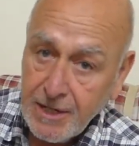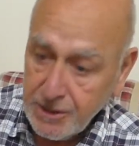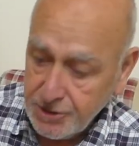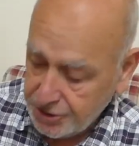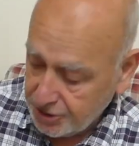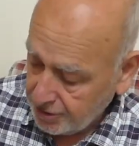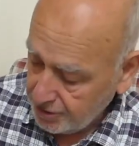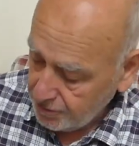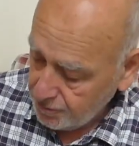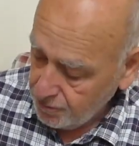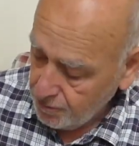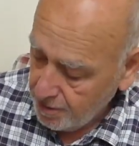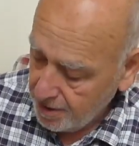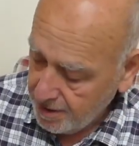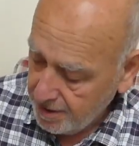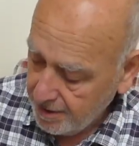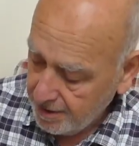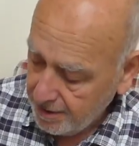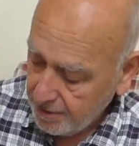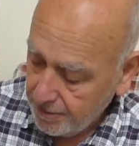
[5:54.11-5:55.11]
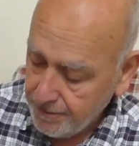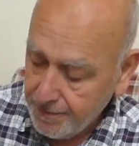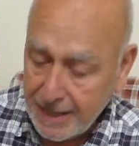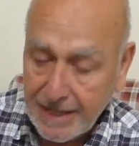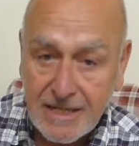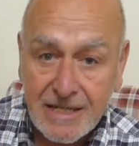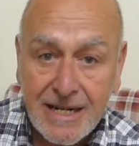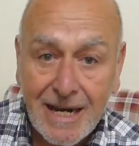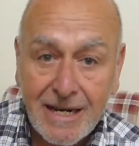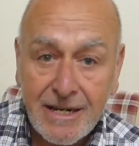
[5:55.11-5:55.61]
two
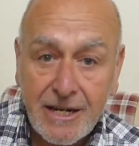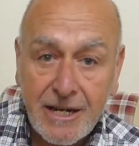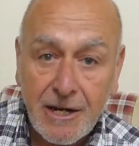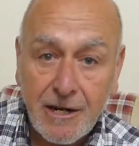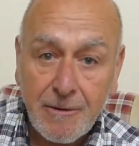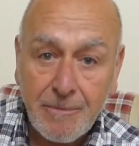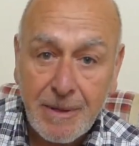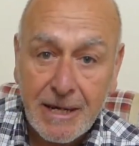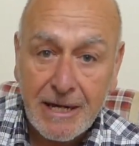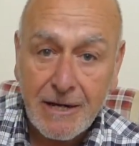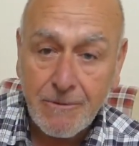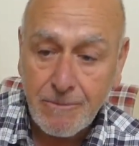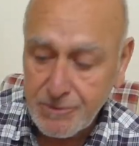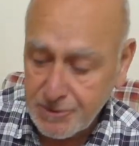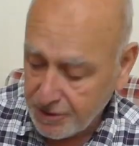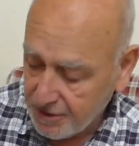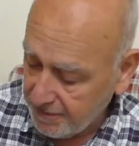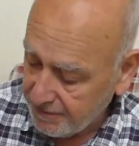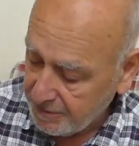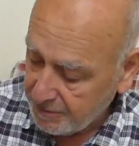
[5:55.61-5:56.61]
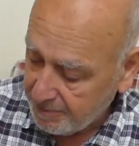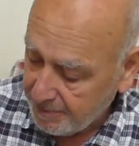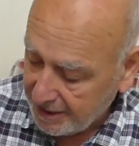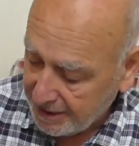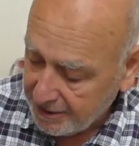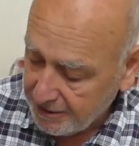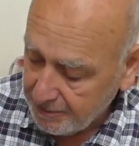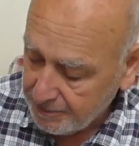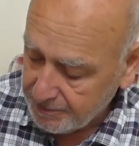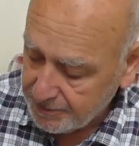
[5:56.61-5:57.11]
rectangular pickups, covered
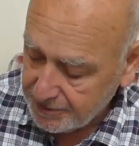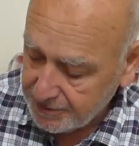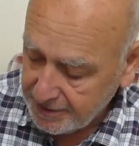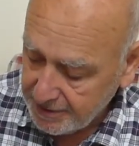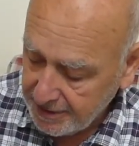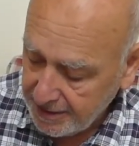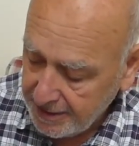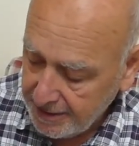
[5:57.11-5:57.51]
pickups,